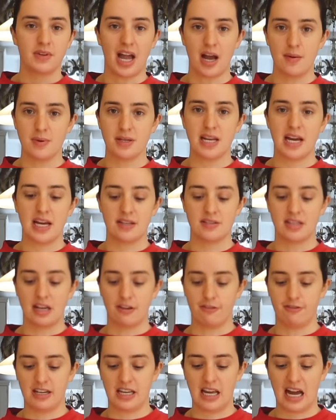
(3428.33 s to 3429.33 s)
M&S
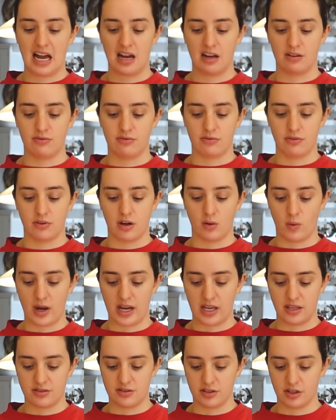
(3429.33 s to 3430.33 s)
definitely have a
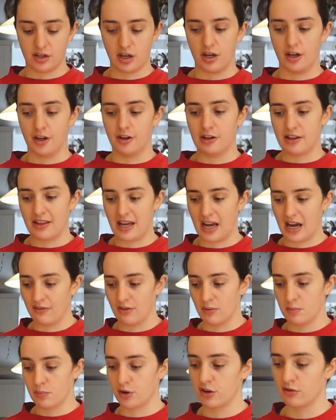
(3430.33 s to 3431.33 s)
ways to go, like they have
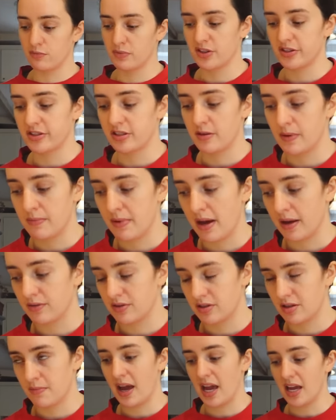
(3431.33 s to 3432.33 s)
improvements to be
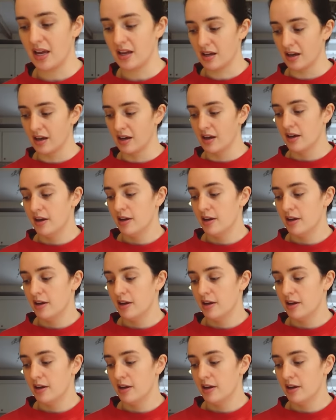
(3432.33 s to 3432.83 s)
to make.